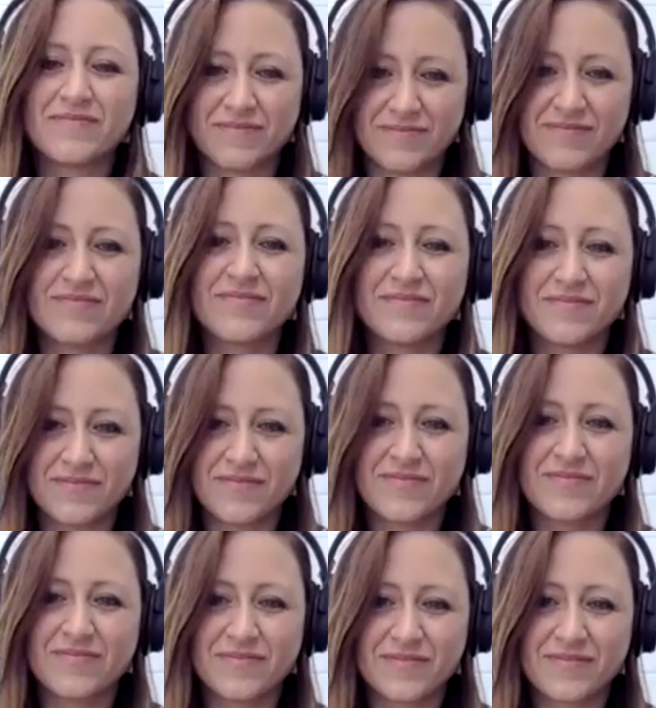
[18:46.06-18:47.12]
do it.
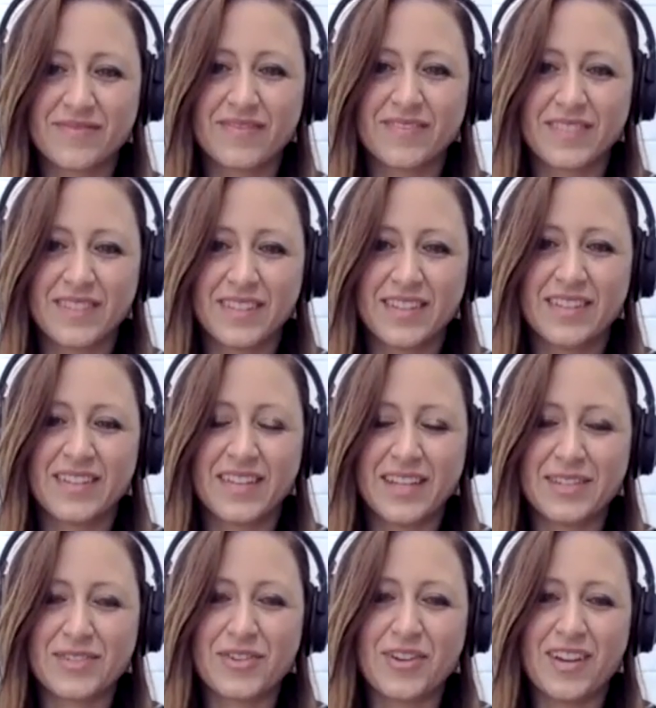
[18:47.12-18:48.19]
Yeah.
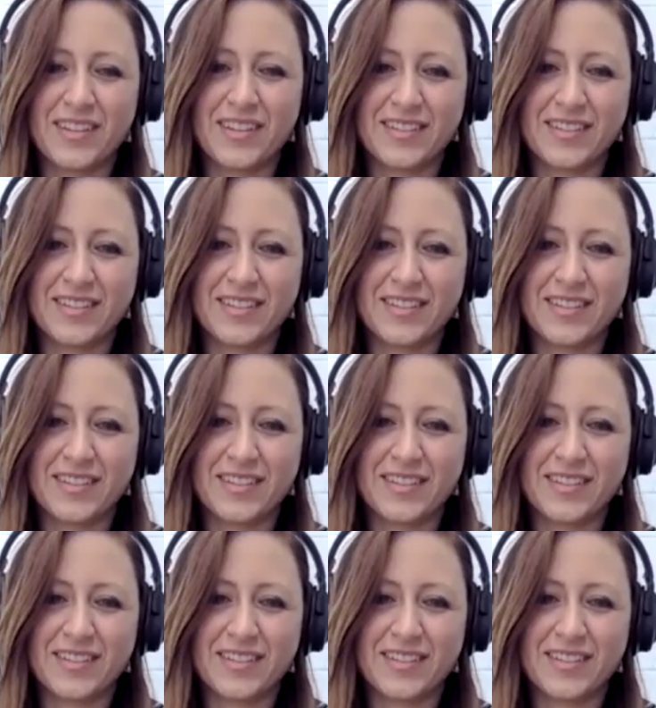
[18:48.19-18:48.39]
In saying